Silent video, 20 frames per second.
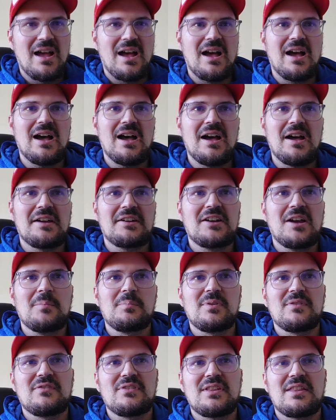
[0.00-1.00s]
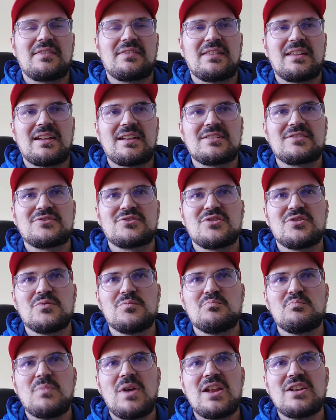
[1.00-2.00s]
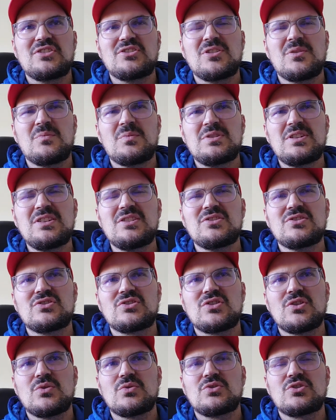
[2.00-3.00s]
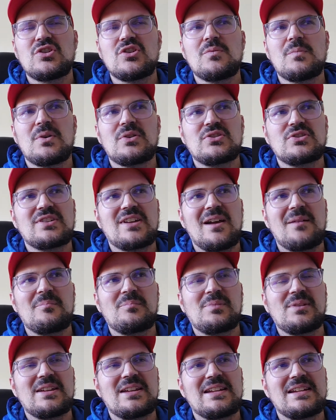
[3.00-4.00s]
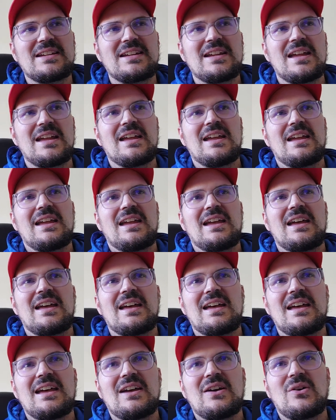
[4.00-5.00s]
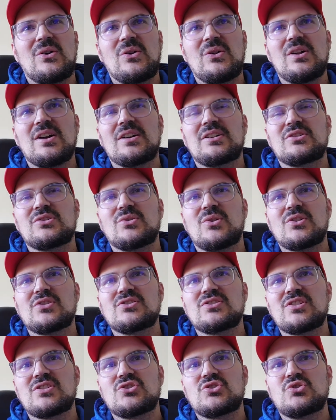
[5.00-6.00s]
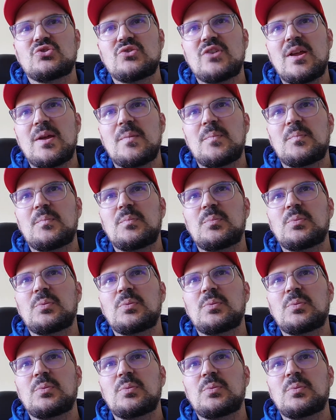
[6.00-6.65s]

Uh, a couple of other things to mention. We didn't do too much gambling uh, or across the trip.